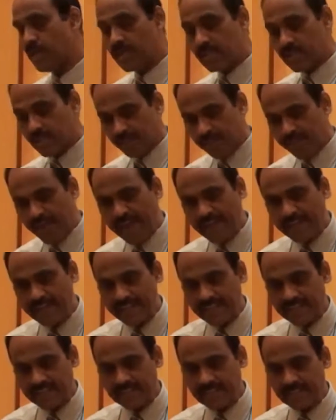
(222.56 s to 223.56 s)
The fact
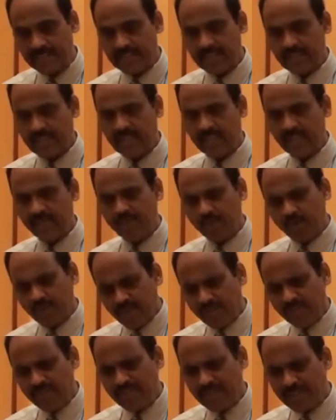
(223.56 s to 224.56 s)
is, if you
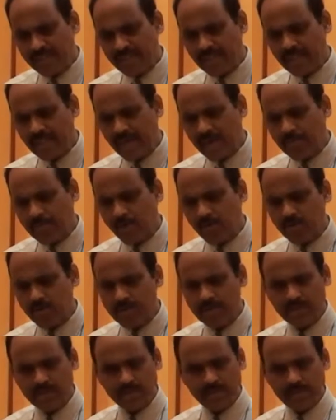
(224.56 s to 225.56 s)
even think about
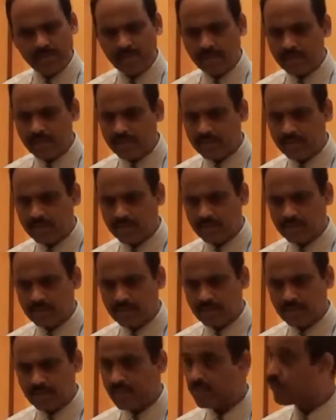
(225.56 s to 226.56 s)

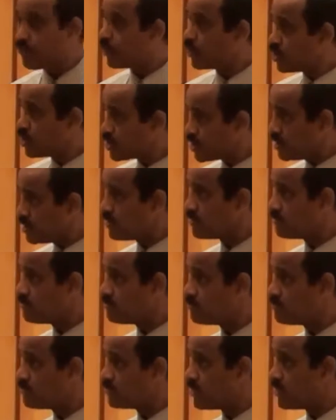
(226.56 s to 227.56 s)
evolution,
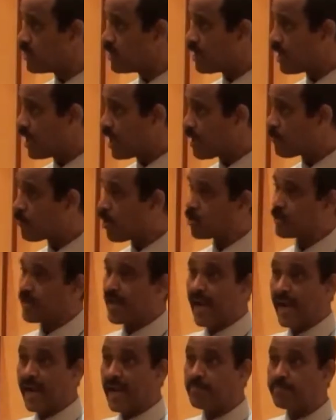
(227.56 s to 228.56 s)
about
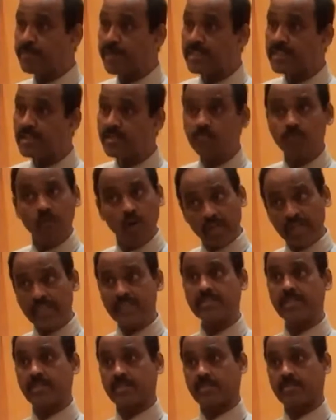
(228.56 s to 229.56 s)
adaptation, what
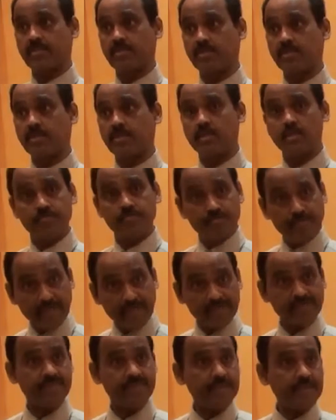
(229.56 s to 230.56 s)
is it?
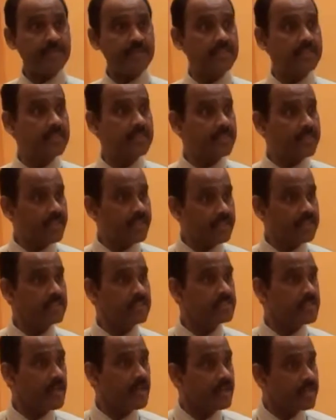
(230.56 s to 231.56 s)
Basically, it
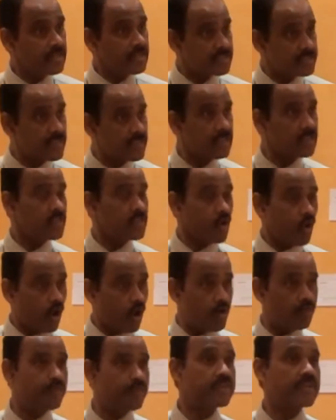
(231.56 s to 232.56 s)
is a result
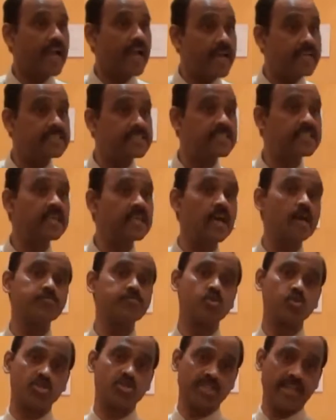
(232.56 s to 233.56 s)
of rising up
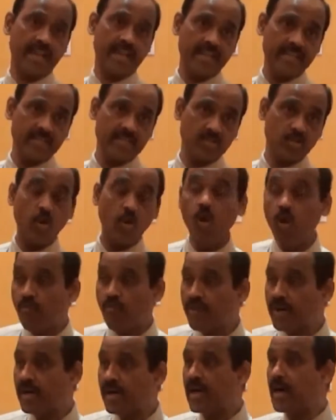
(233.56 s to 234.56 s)
to challenge,
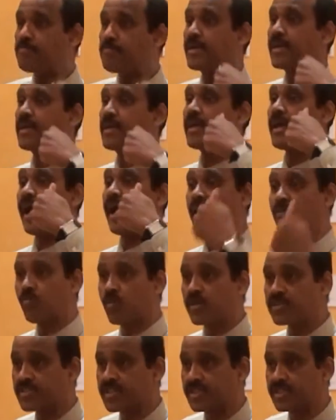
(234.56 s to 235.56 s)
overcoming
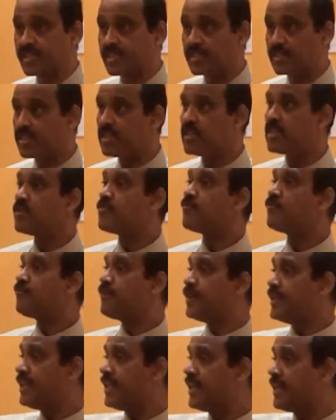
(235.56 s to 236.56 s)
adversities,
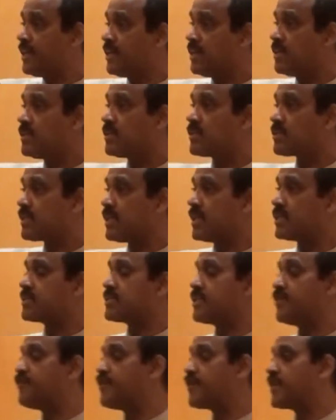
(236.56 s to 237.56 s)
winning the
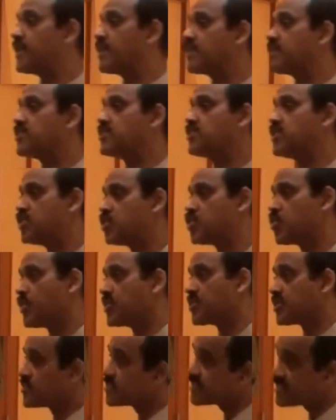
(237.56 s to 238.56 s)
difficult
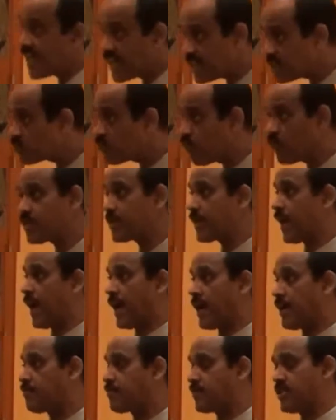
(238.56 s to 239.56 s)
situations. That's what
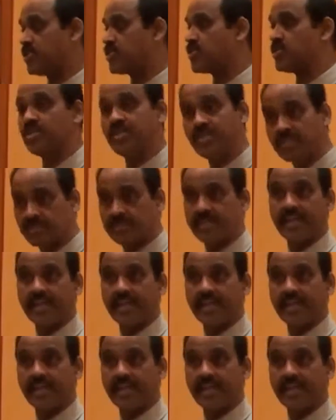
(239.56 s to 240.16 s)
adaptation is,